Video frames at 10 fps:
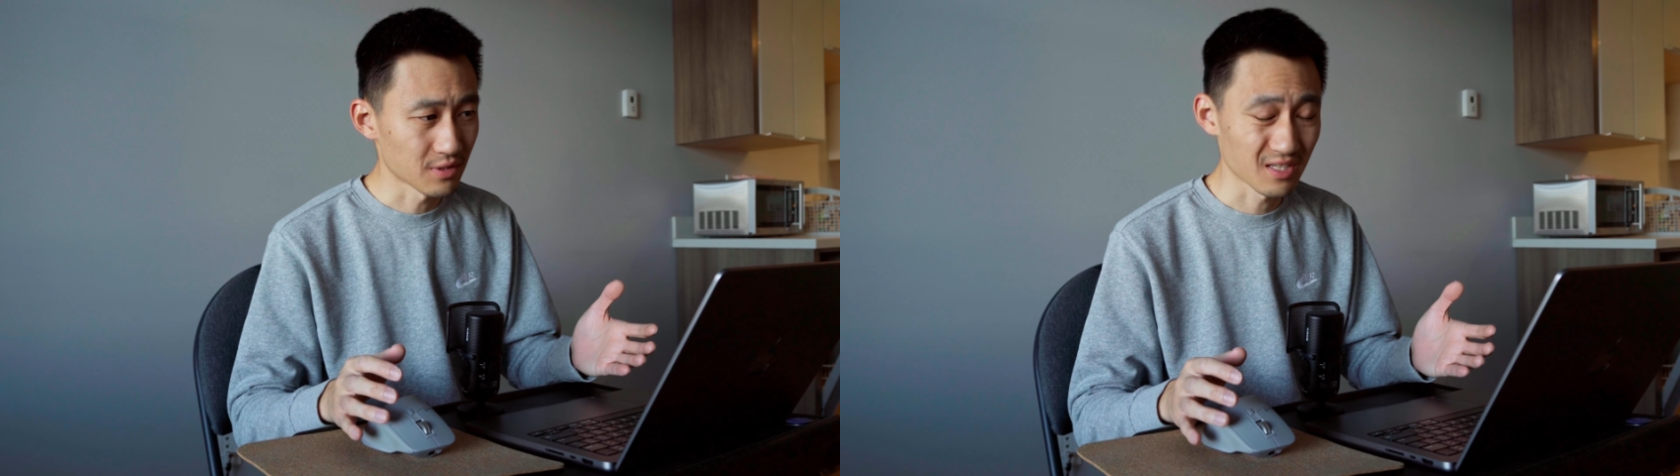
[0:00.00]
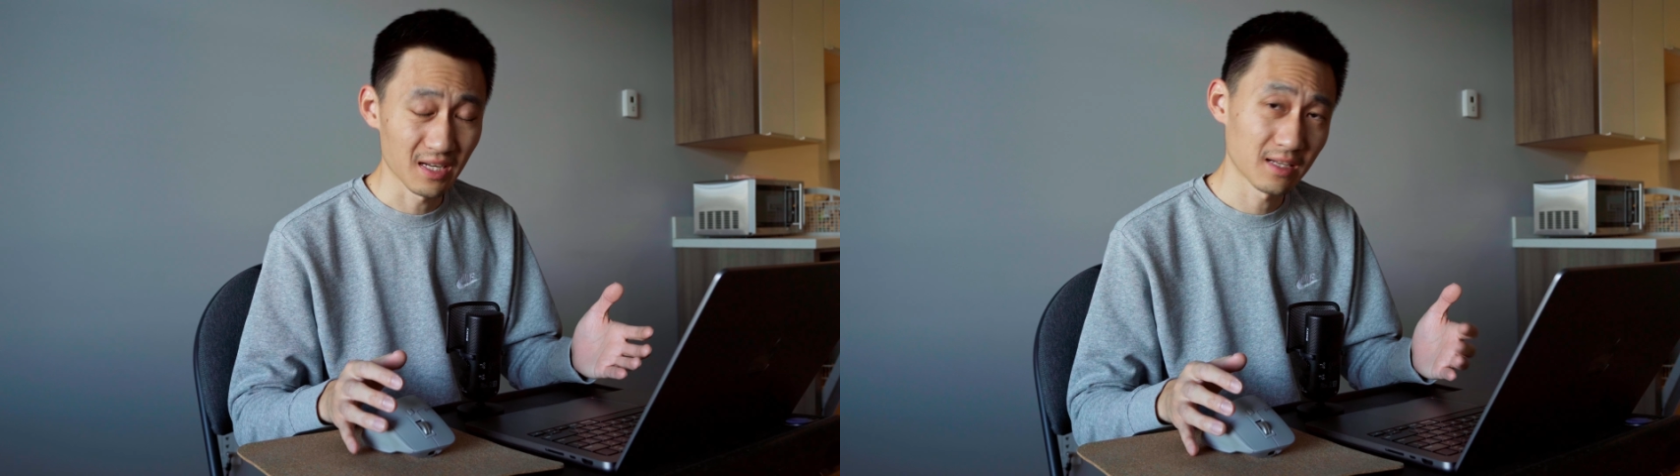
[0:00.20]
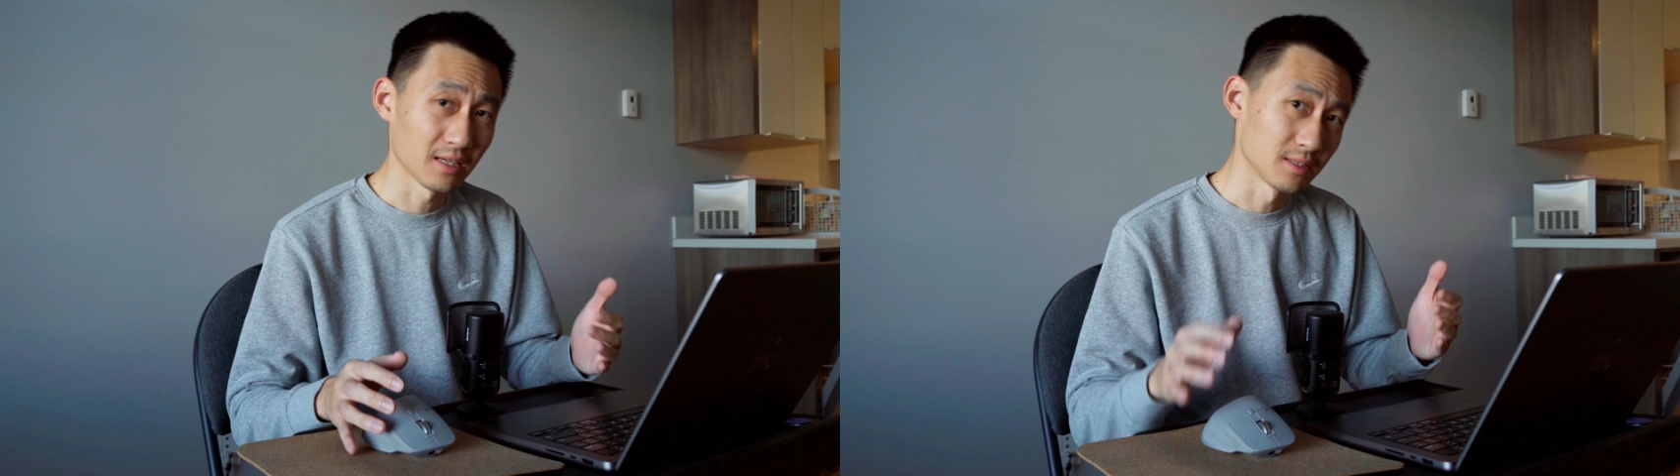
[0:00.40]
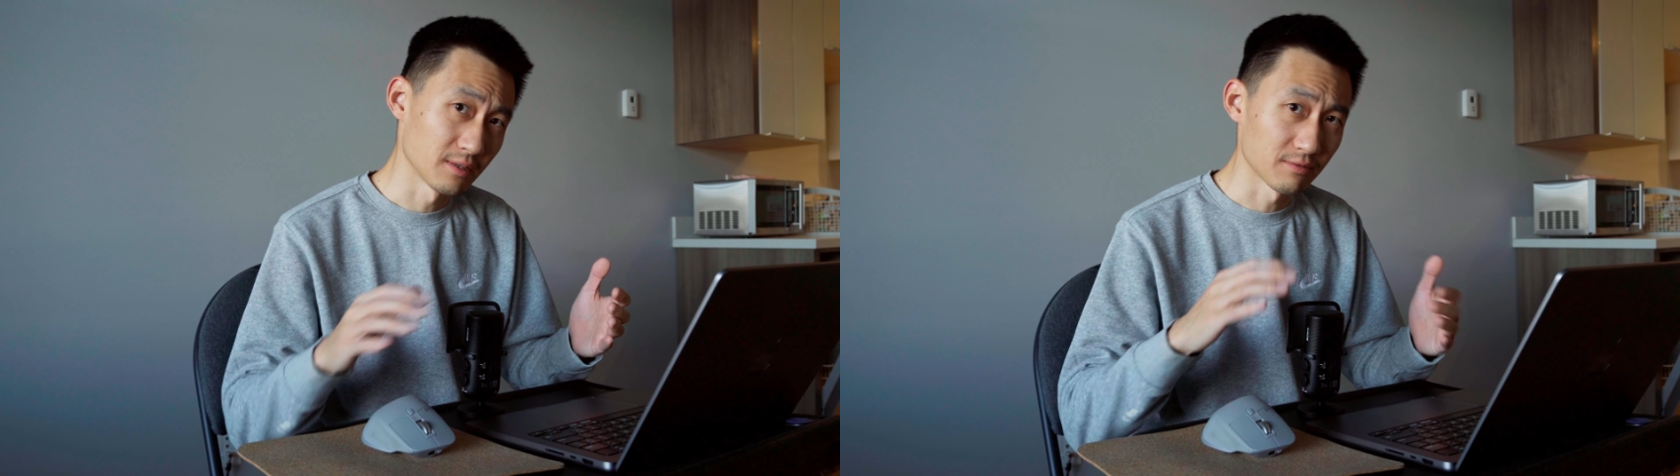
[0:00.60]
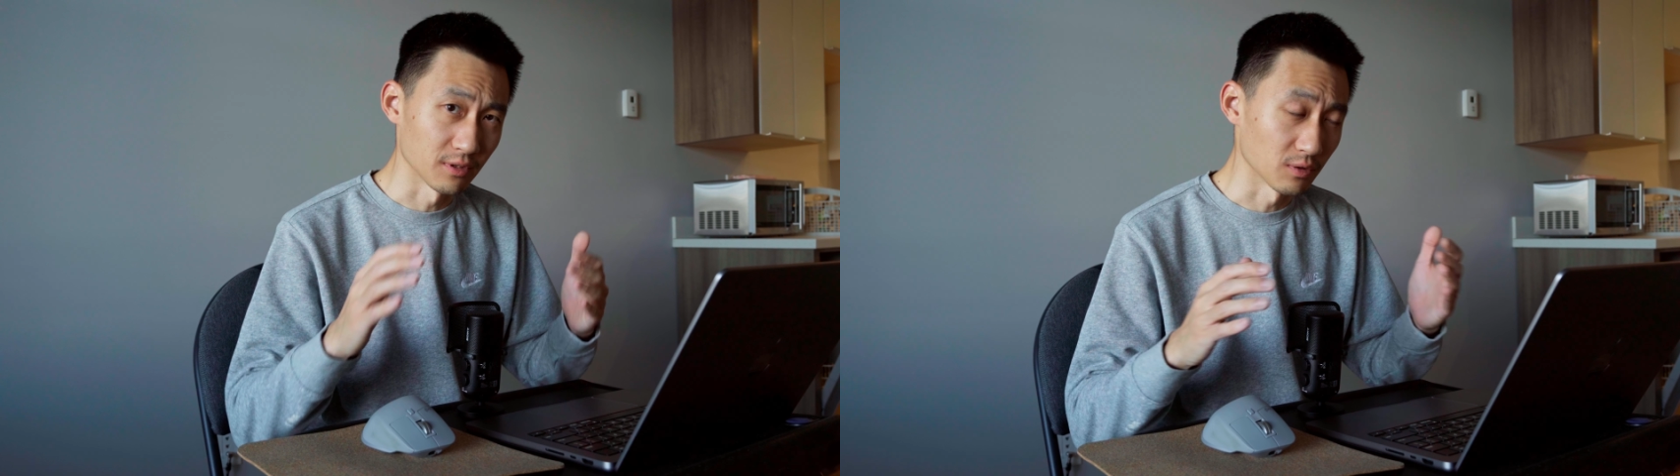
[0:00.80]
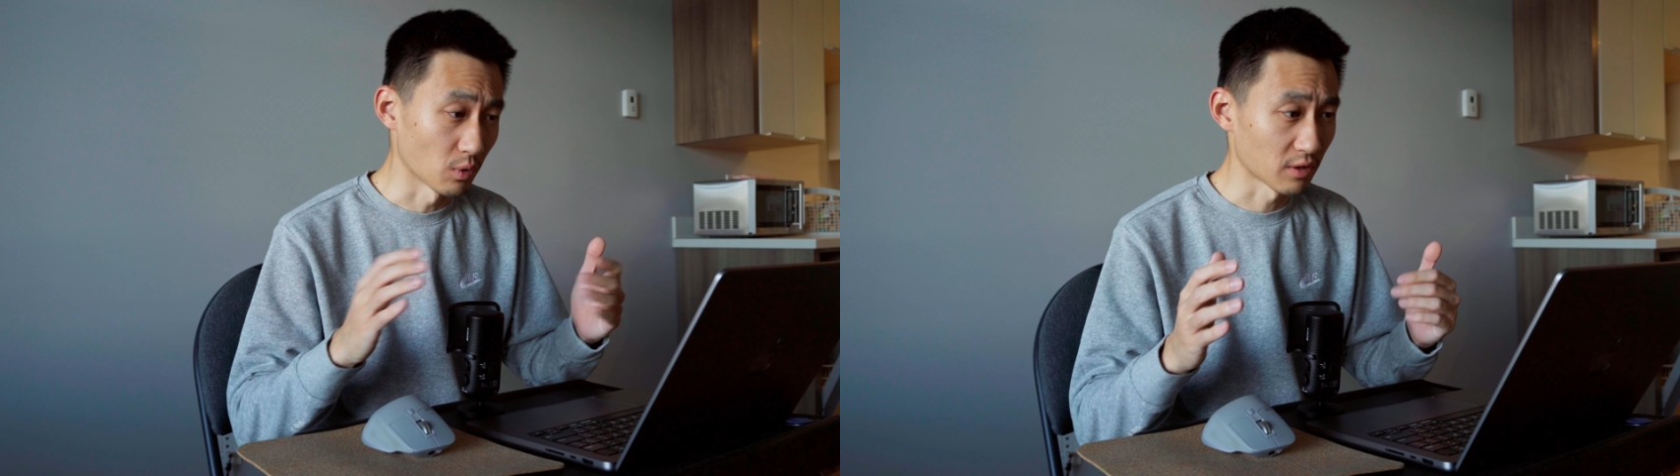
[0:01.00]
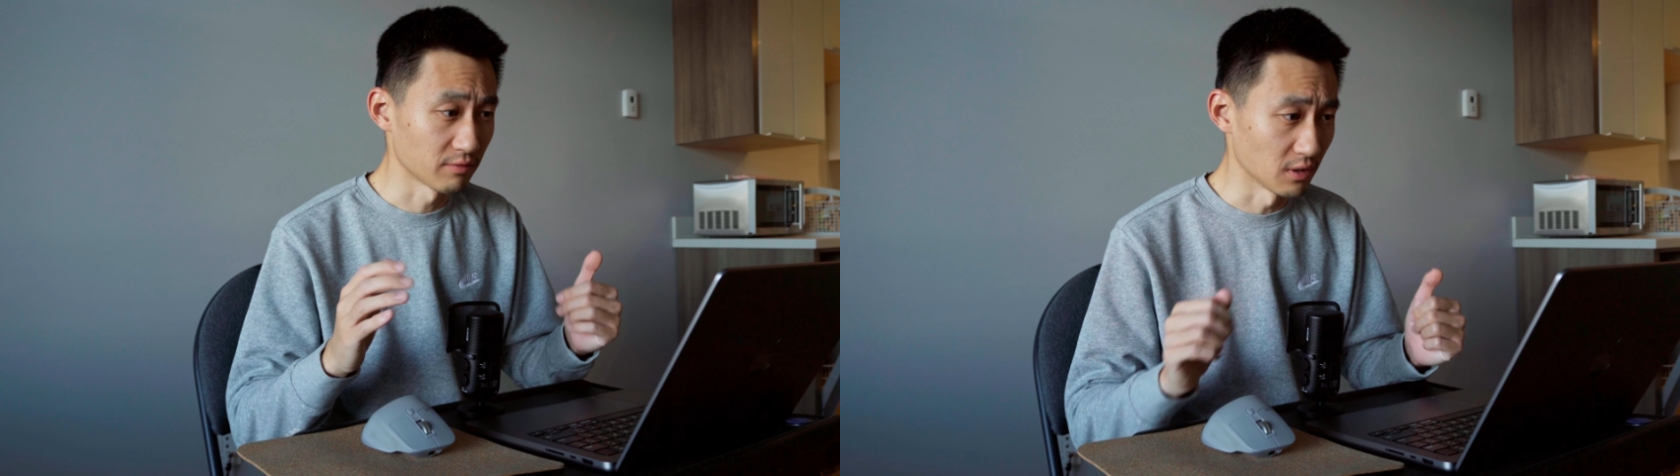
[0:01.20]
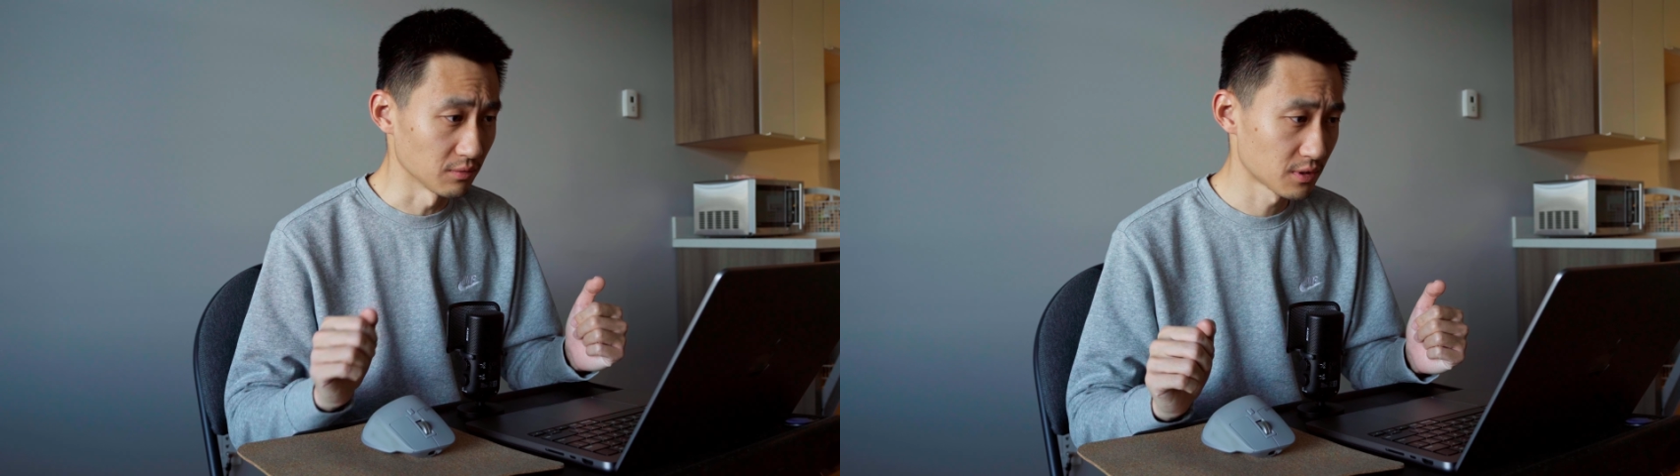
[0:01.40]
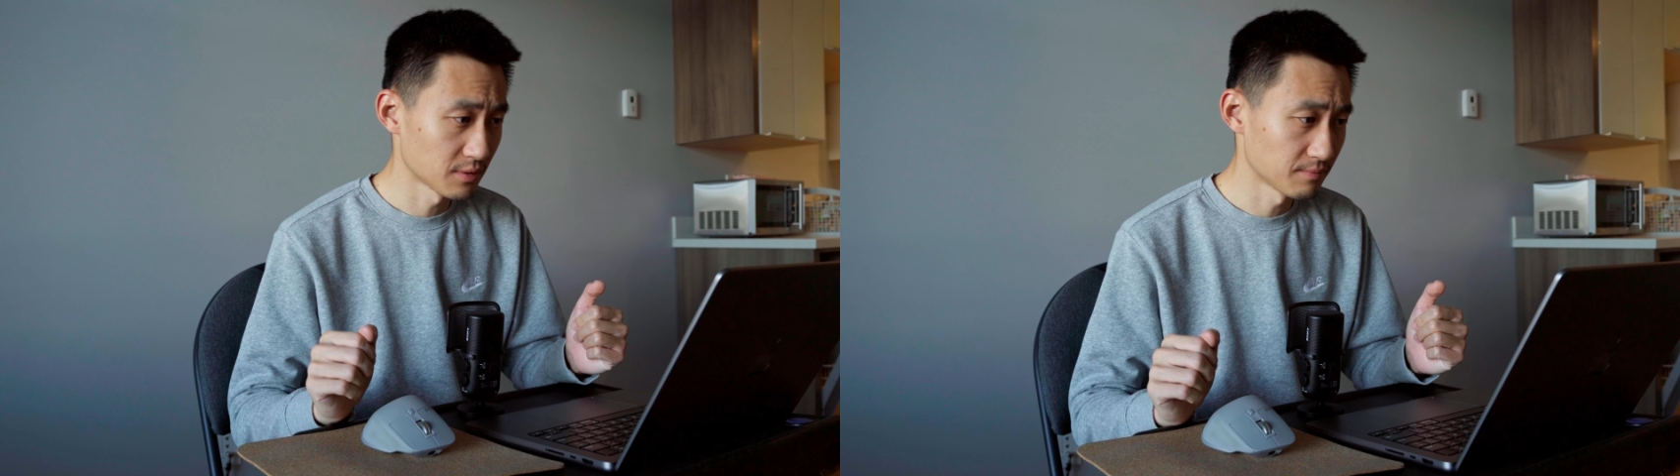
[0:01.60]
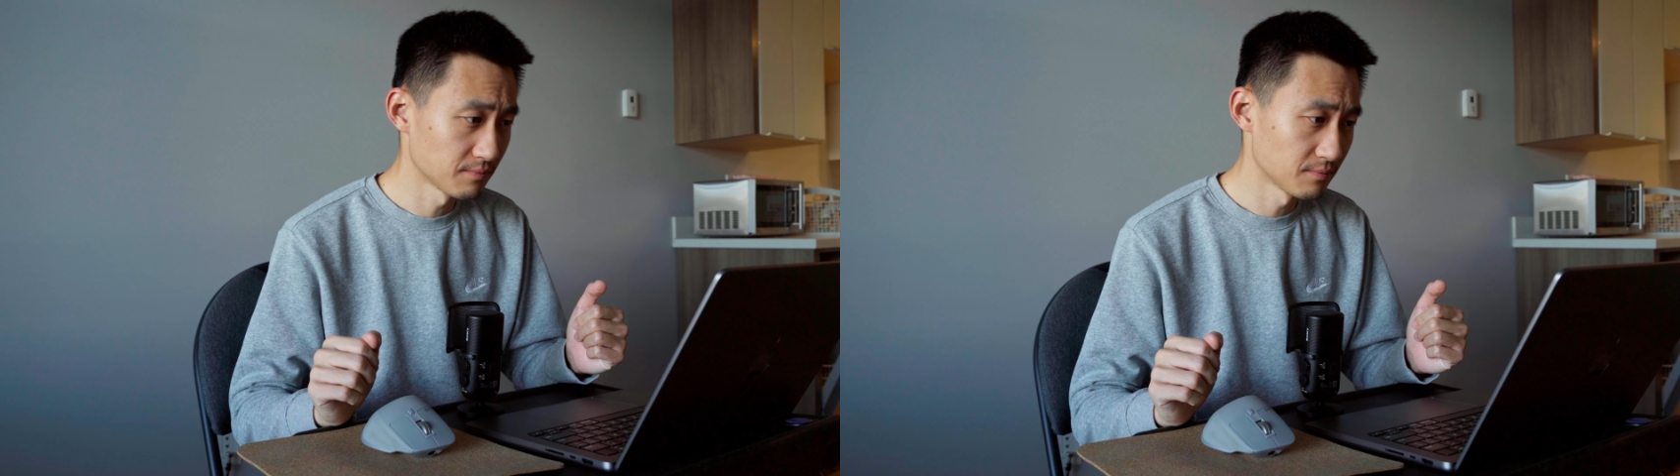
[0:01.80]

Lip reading: slightly different workflows.